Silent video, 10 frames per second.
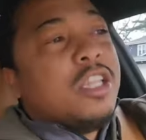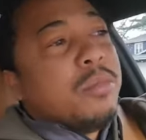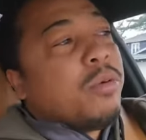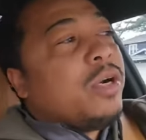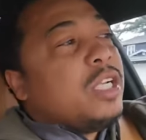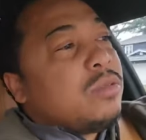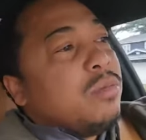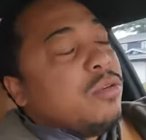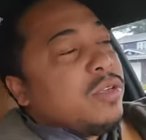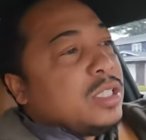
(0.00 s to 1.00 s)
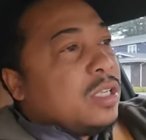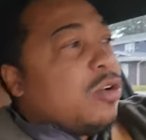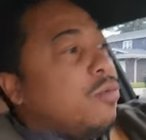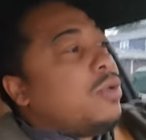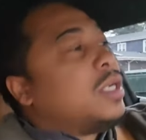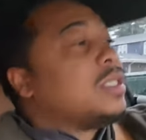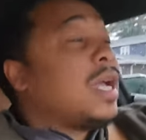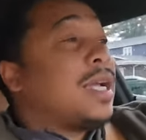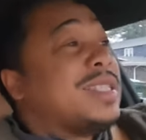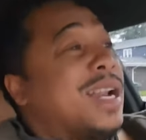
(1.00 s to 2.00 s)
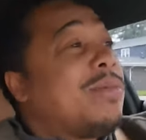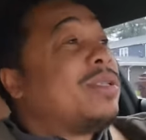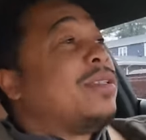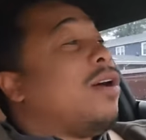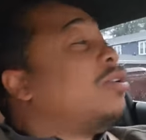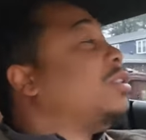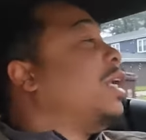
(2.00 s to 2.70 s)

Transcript: the Marines were moving slow because, like I said, I was lost.